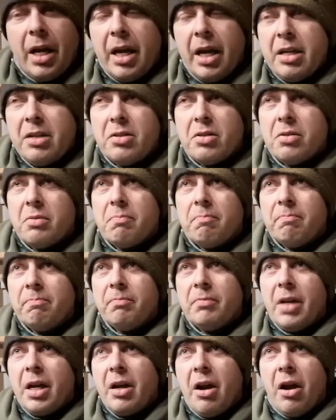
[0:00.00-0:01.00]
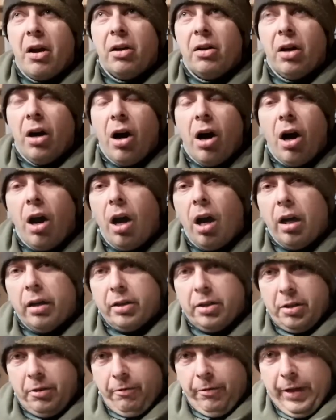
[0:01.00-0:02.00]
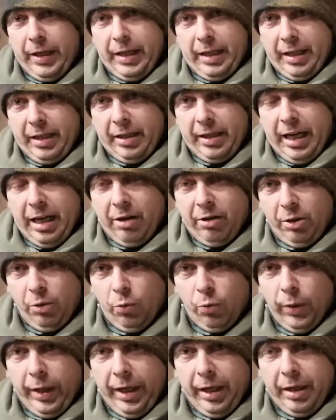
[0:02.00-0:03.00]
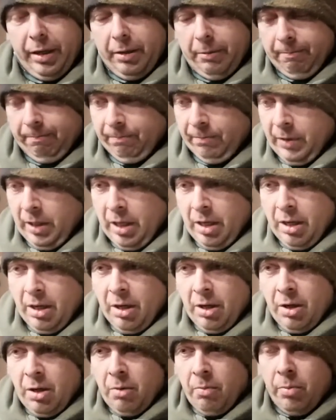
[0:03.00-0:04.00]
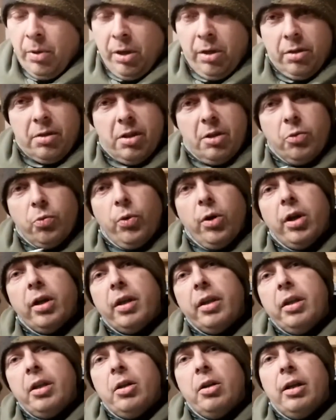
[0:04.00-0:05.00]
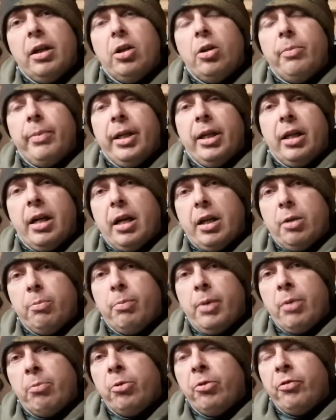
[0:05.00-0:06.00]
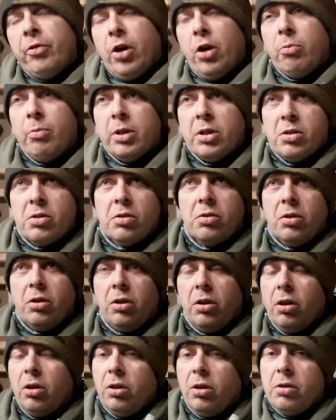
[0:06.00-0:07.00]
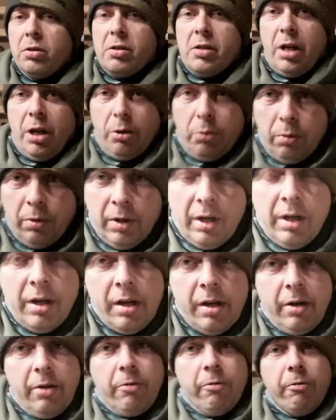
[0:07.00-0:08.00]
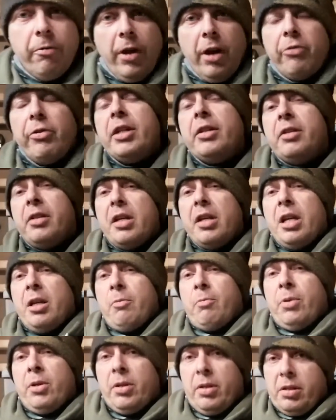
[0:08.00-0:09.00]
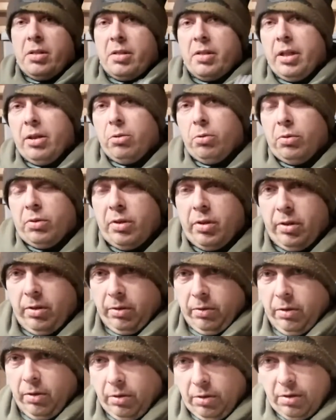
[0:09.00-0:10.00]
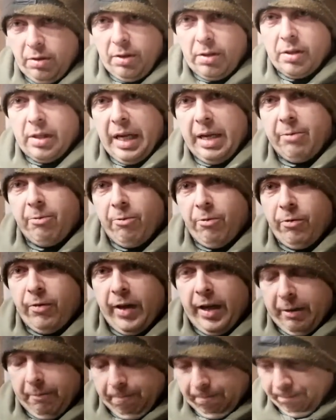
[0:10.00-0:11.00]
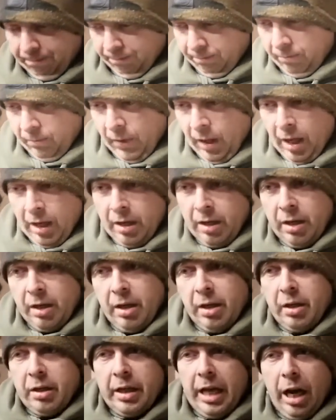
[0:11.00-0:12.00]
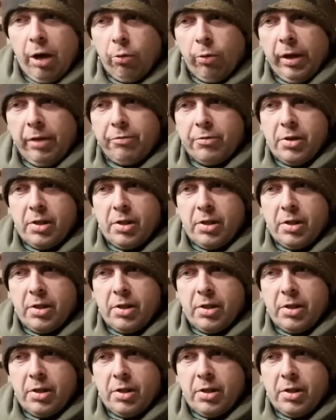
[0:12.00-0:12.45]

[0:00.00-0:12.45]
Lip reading: it's a lot harder to feel it down in weed because it's working a little bit like a memory foam, and so also very deep silt does the same thing. Now with